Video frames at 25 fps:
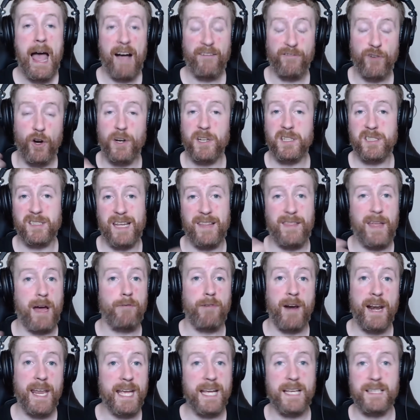I've got to say,
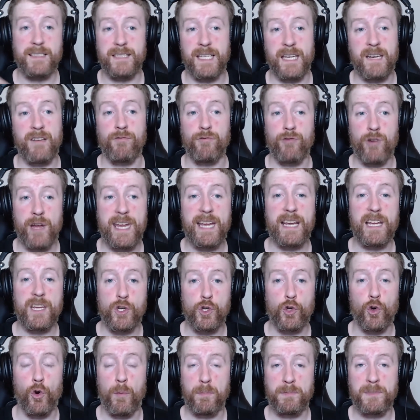that Renegades didn't really
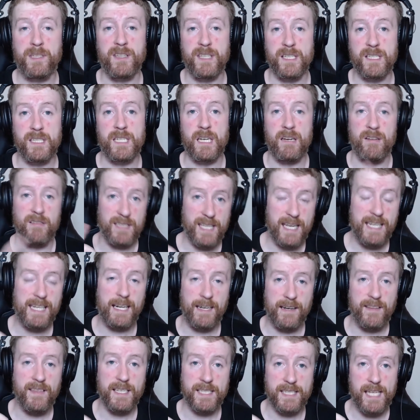show up to this series. They
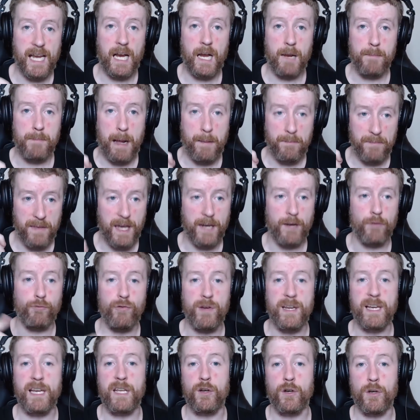did in the second map. They had a
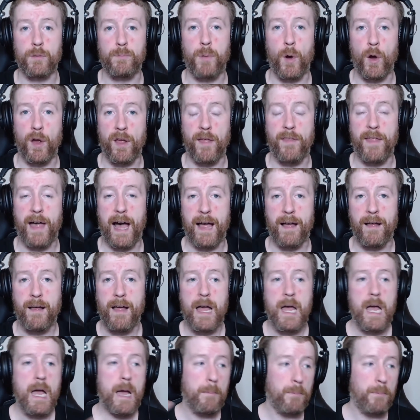really good point of that.